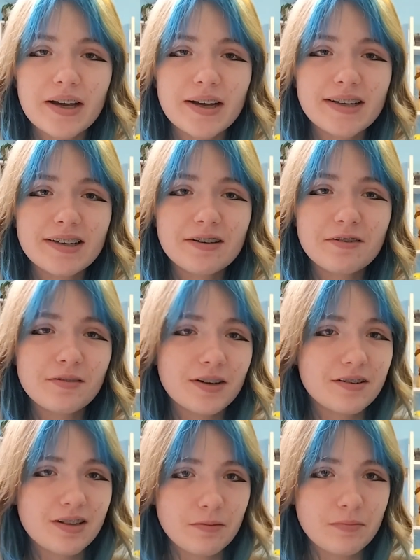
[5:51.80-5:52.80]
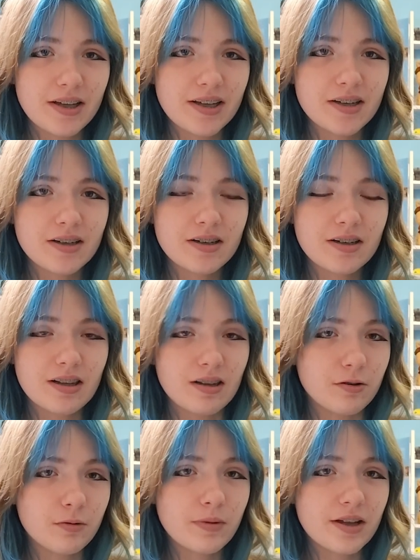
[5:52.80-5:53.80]
I rarely make
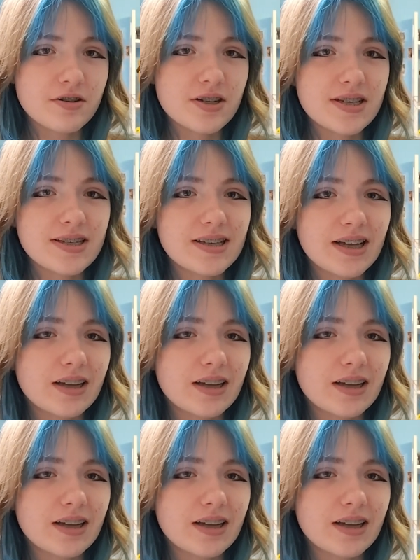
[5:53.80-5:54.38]
little plushies.